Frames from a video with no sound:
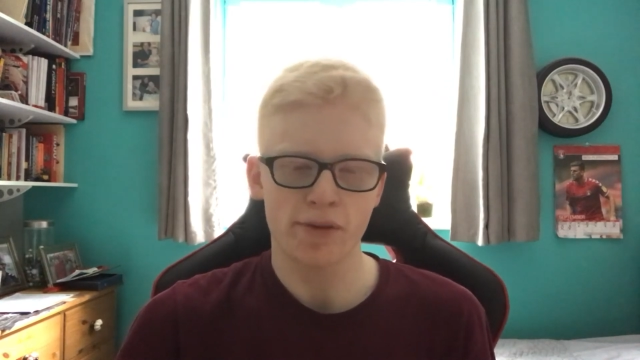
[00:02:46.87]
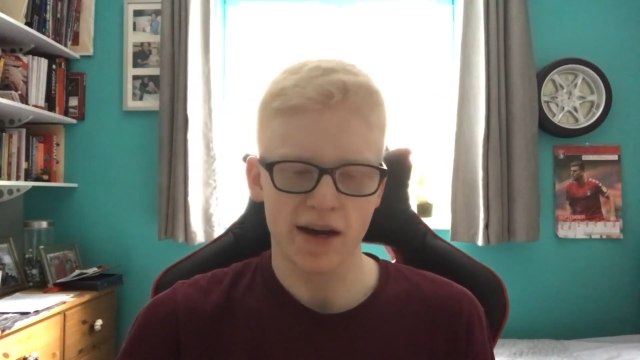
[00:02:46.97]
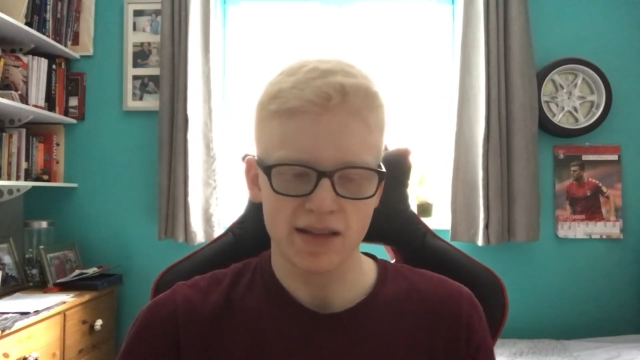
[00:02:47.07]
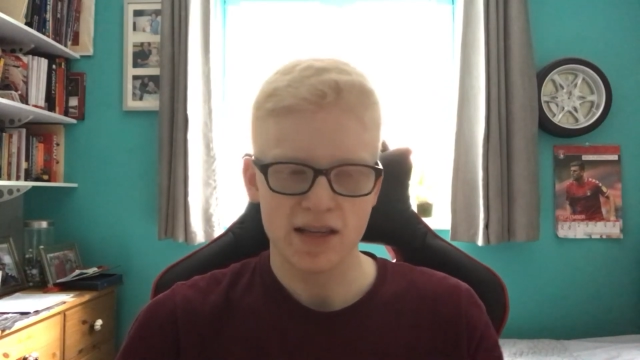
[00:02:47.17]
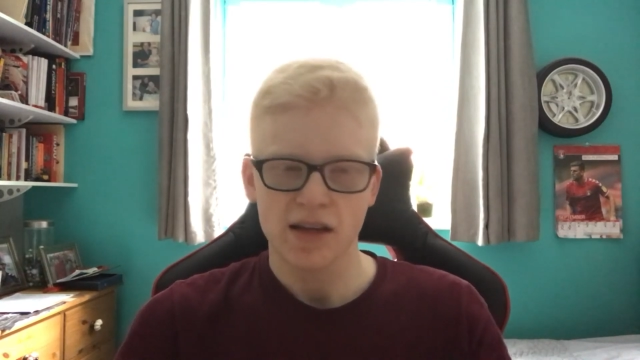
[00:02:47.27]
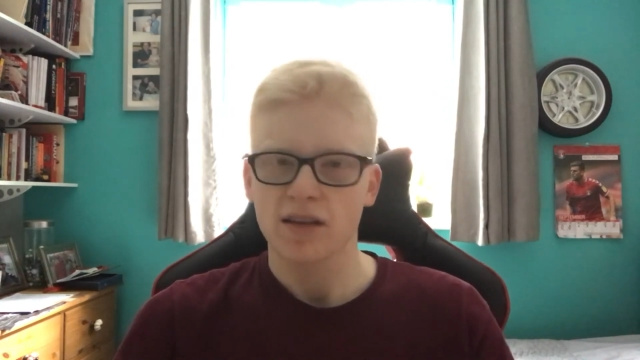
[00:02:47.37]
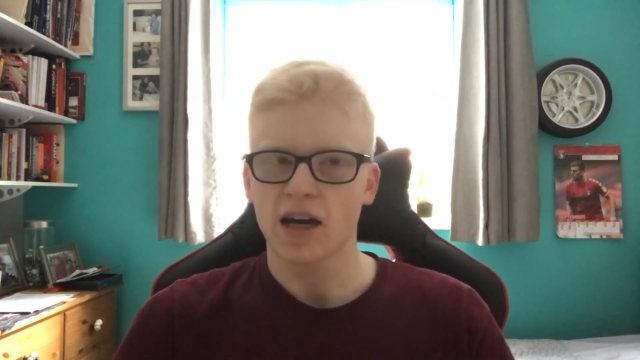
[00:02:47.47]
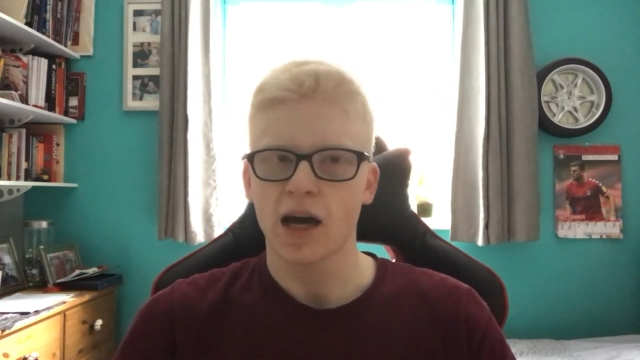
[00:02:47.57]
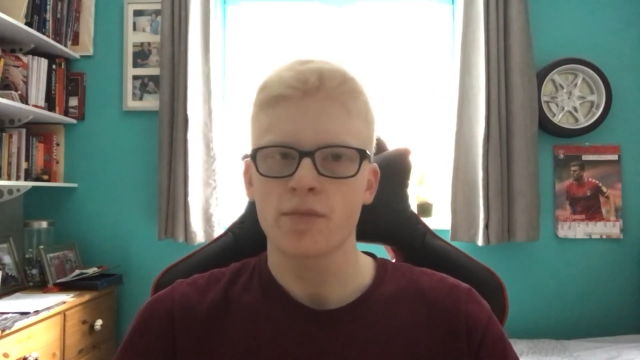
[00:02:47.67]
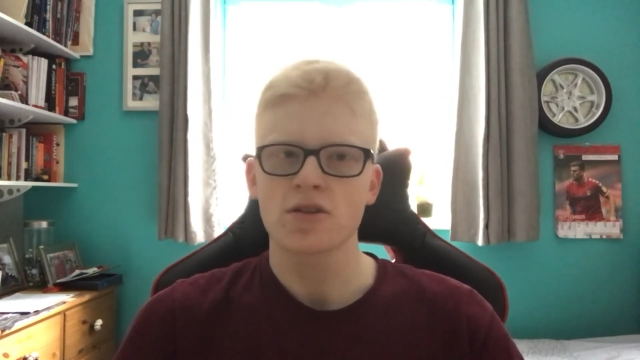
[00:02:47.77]
But
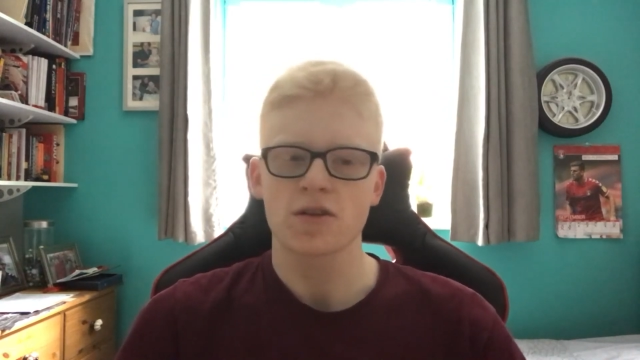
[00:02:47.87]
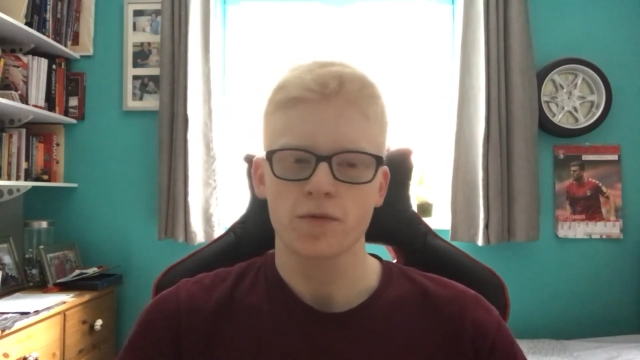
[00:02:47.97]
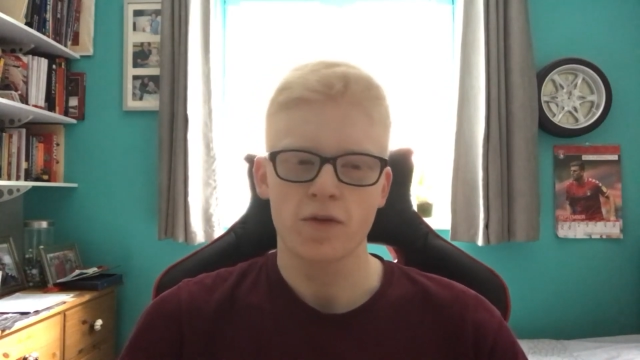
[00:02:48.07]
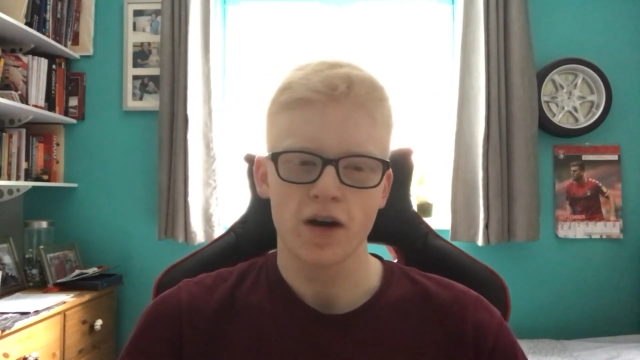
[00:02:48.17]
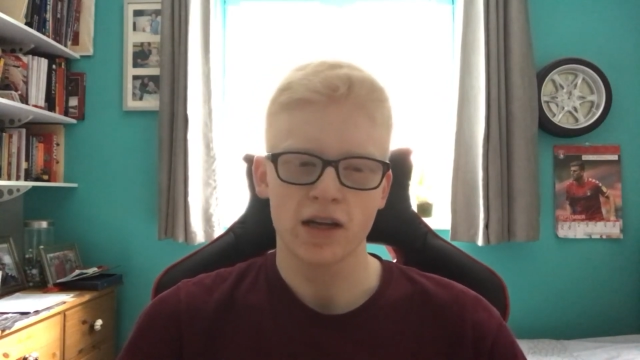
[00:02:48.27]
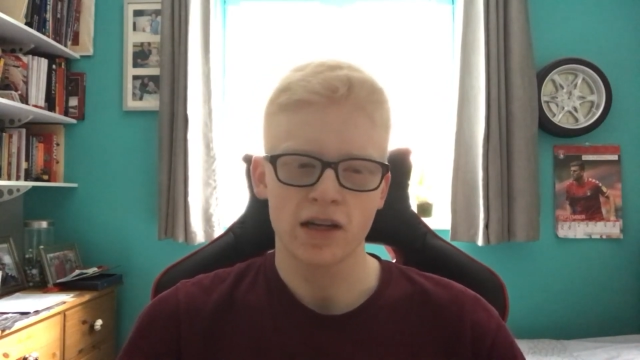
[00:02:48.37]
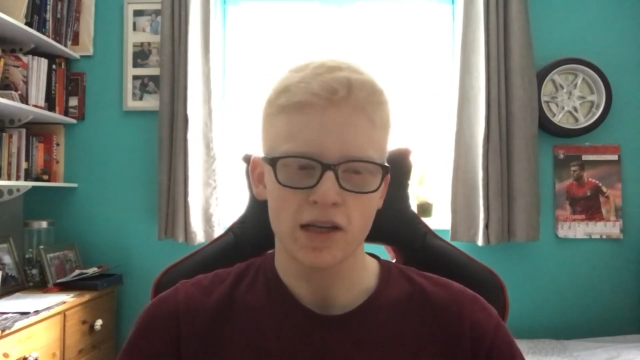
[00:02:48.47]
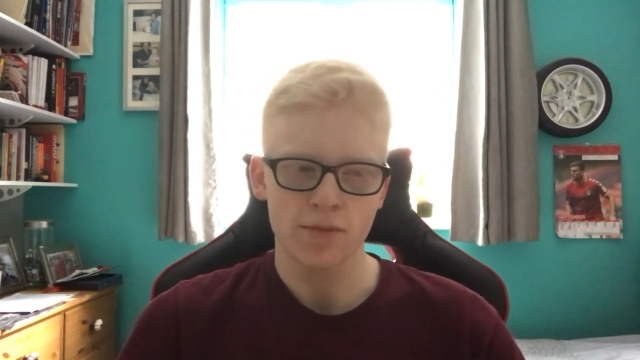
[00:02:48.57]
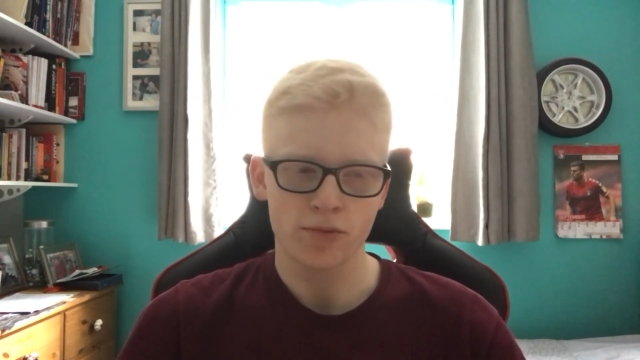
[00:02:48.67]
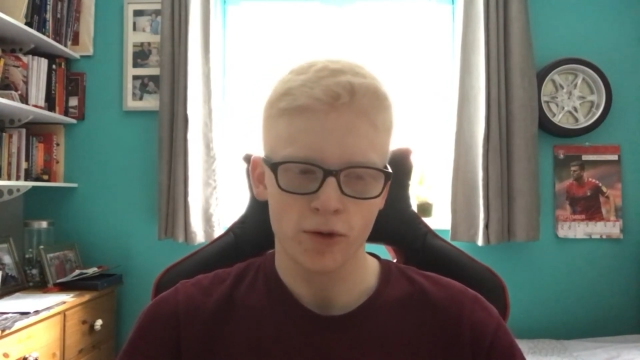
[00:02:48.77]
the Hammers
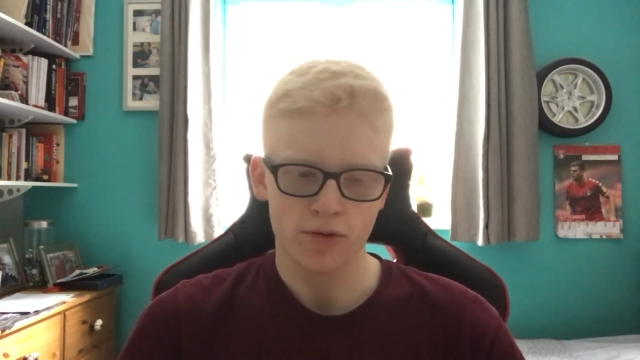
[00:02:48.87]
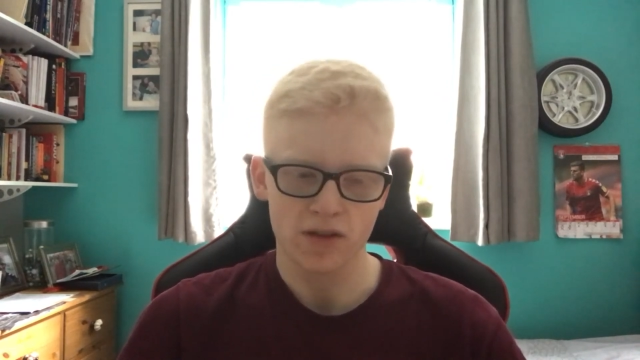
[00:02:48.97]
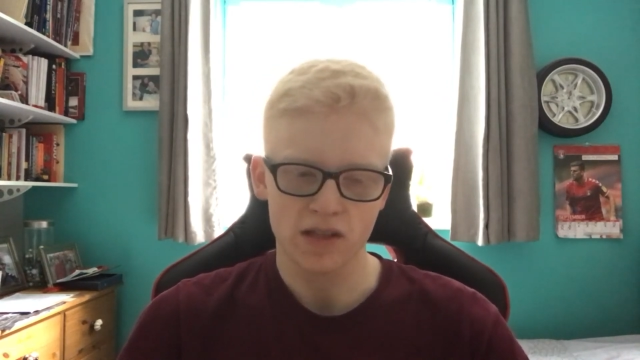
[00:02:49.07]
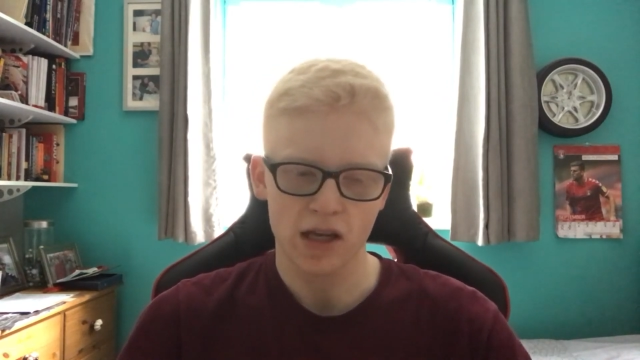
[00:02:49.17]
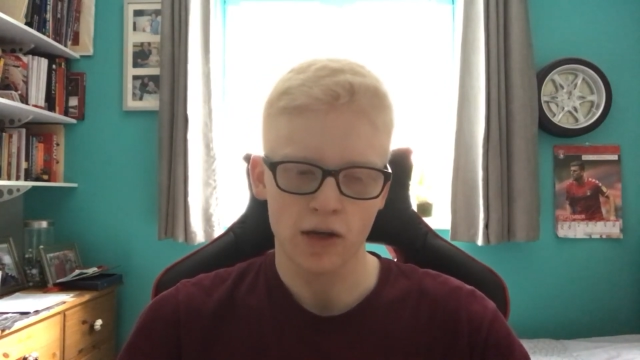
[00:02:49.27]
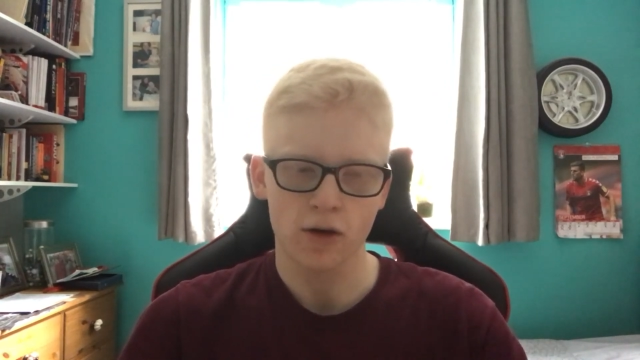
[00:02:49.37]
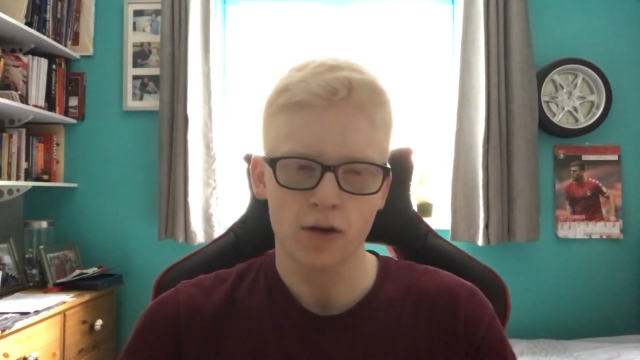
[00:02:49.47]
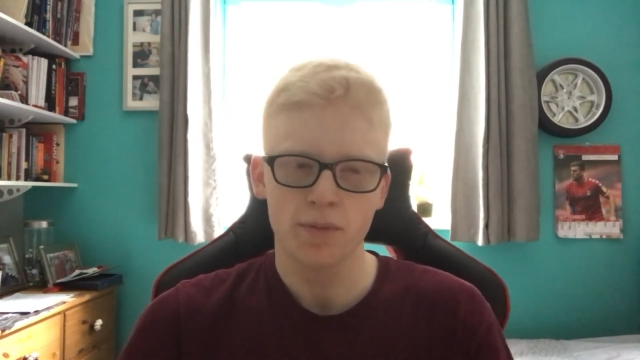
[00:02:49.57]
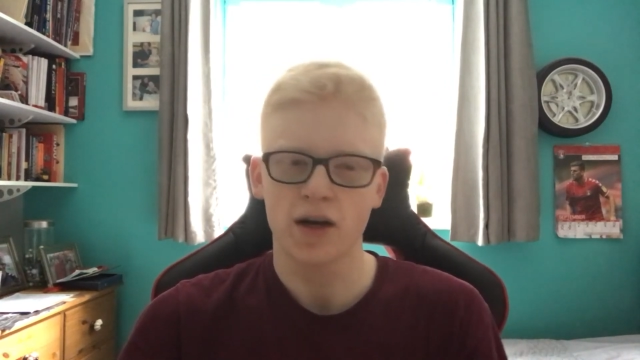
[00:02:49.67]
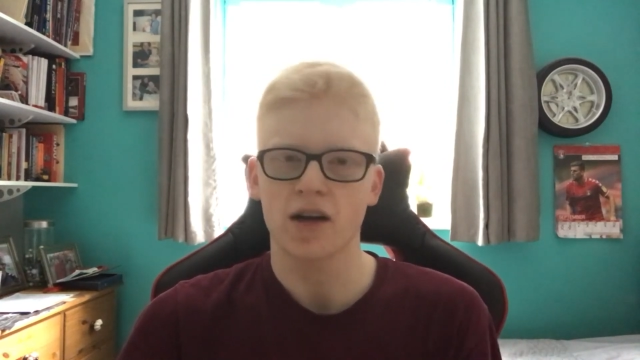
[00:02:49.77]
finally broke the
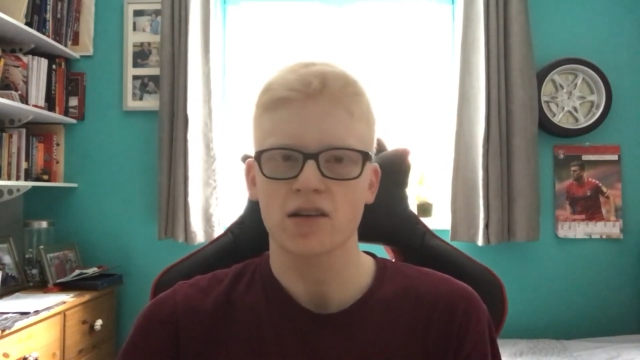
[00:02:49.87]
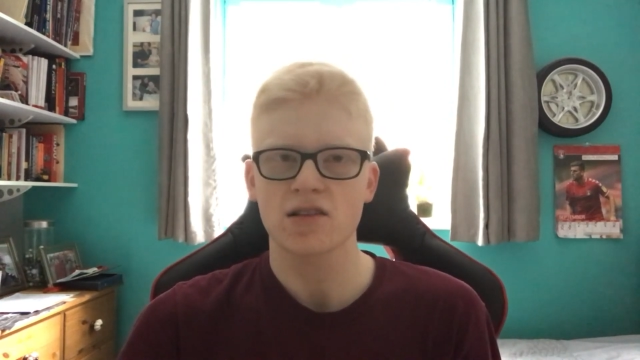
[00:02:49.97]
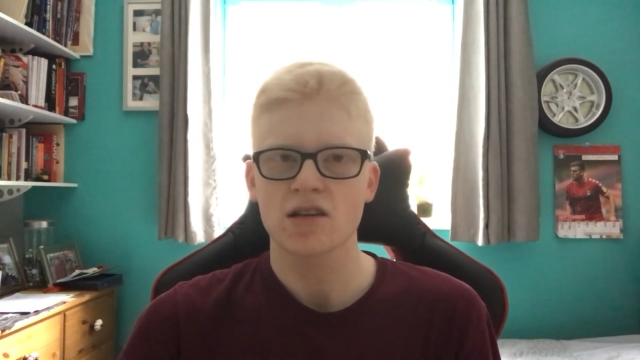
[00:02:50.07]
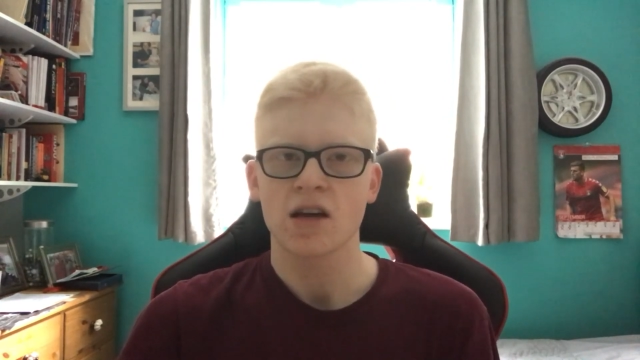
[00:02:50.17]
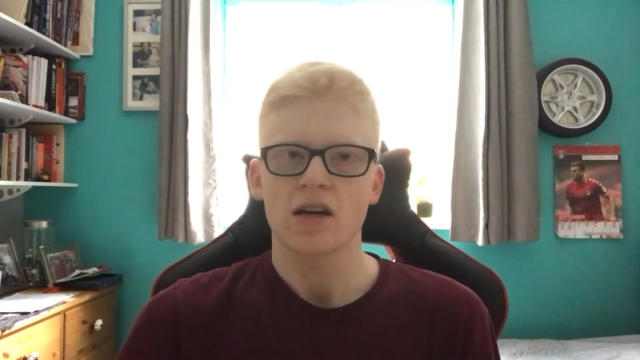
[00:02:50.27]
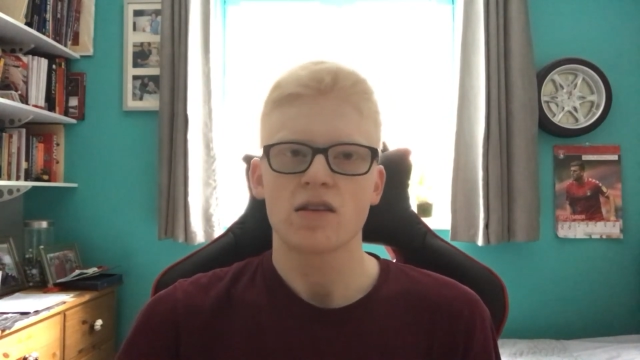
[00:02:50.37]
deadlock past